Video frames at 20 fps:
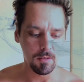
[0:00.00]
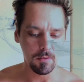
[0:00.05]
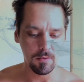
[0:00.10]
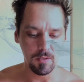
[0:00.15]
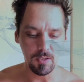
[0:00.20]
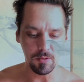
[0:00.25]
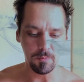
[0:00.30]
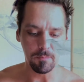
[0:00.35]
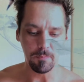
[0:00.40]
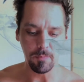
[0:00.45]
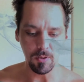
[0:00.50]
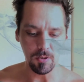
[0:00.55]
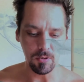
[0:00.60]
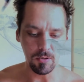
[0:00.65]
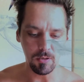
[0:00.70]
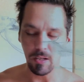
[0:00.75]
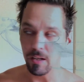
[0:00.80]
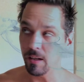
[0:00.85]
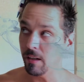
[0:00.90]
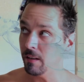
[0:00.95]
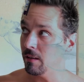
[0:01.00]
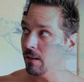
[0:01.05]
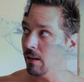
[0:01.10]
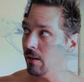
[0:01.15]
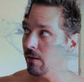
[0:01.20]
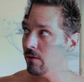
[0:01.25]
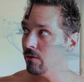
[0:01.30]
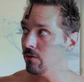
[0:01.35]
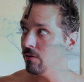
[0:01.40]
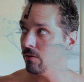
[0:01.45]
this book, and the
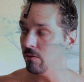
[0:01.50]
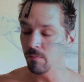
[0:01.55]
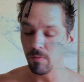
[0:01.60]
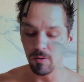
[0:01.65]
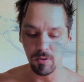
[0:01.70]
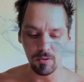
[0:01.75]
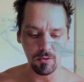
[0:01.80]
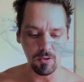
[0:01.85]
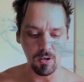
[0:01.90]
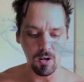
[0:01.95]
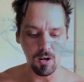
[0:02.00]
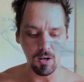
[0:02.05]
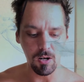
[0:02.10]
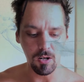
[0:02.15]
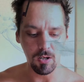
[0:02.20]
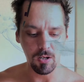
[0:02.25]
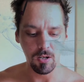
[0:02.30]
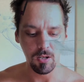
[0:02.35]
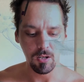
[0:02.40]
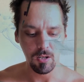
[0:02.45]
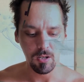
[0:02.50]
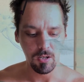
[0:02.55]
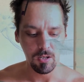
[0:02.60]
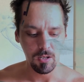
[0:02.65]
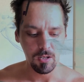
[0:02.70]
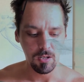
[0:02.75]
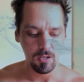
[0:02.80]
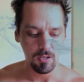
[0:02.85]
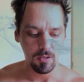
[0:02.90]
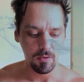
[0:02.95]
other two books are
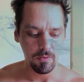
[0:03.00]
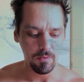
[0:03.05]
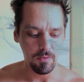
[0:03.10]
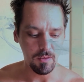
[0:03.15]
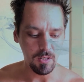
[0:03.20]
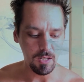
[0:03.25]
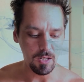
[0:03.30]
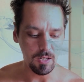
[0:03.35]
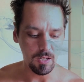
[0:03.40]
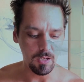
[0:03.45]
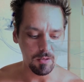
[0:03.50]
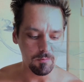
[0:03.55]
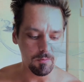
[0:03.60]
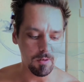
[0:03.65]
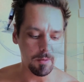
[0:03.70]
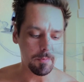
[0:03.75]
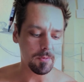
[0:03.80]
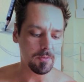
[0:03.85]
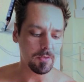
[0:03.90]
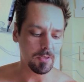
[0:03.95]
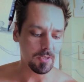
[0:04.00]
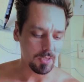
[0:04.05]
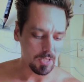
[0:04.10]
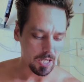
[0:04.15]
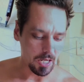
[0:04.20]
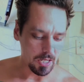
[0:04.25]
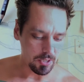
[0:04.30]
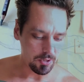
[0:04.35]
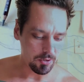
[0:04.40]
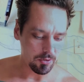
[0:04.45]
the
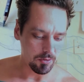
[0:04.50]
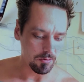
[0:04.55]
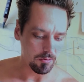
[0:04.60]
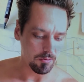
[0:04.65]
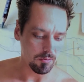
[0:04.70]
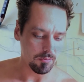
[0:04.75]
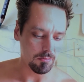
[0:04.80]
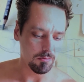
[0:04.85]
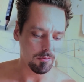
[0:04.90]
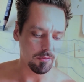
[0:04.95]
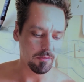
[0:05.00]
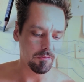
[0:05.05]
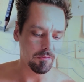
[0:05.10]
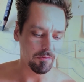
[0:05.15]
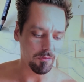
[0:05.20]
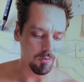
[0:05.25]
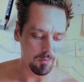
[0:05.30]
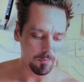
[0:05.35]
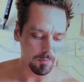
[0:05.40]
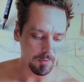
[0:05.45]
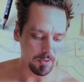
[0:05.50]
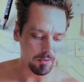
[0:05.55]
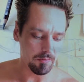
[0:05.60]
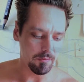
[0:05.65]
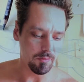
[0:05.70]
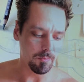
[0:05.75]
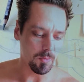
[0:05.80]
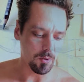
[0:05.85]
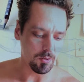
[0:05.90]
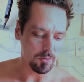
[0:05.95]
representational, informative,
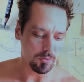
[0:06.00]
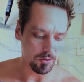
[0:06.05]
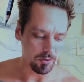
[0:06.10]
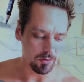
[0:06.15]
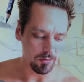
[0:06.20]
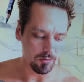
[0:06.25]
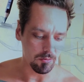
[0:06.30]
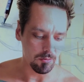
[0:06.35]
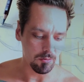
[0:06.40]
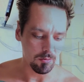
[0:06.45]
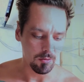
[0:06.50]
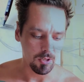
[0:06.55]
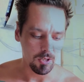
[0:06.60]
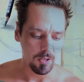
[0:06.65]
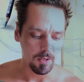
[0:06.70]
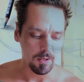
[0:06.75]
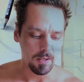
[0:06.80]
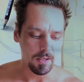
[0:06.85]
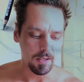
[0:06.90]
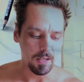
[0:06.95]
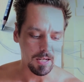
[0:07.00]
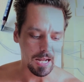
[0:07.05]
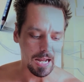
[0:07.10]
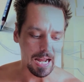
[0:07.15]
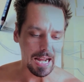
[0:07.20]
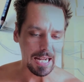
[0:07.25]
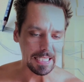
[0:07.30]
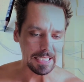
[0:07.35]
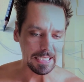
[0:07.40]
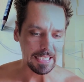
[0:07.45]
emotional,
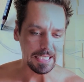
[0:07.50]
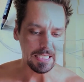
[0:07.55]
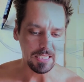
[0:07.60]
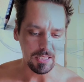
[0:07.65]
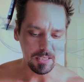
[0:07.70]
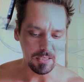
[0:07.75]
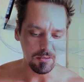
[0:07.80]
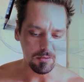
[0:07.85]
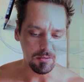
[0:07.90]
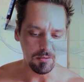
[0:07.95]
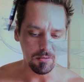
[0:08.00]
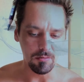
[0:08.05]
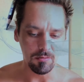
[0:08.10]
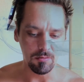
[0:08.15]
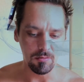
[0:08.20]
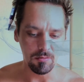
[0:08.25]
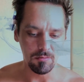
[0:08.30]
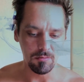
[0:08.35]
ideal,